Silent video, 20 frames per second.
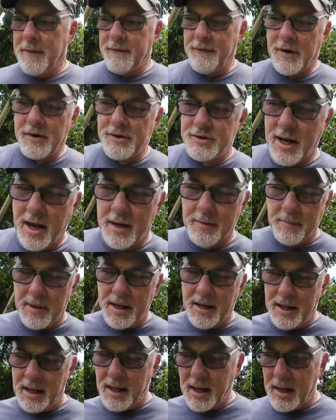
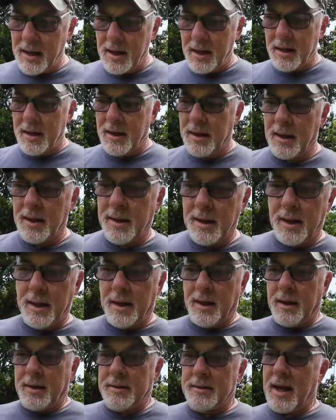
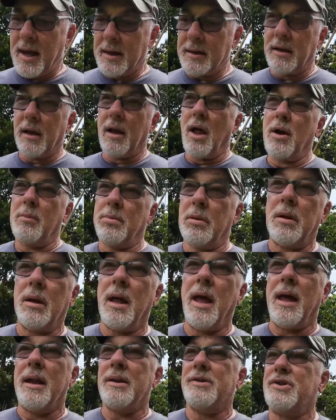
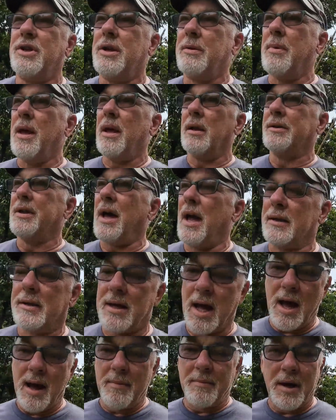
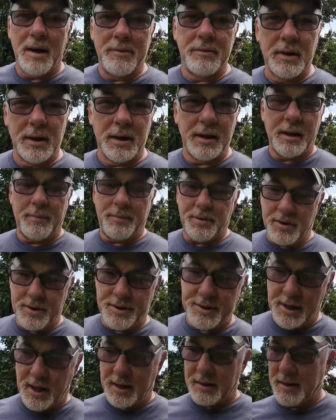fishtankmedia.global@gmail.com. I'd really
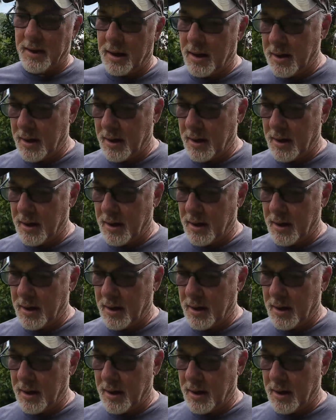appreciate